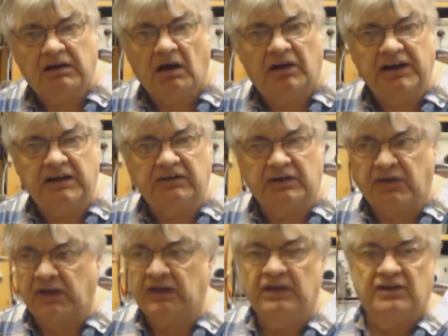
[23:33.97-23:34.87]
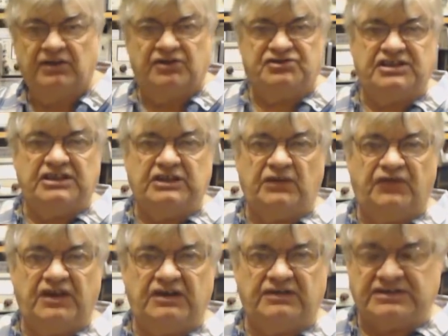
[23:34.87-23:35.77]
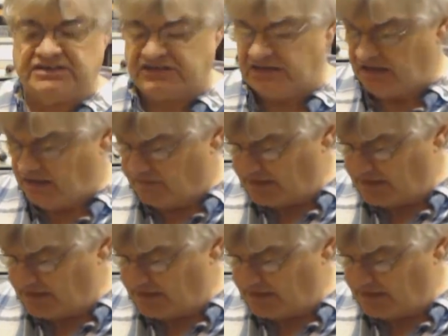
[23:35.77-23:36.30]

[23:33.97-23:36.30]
I can't hear anything because of the interference.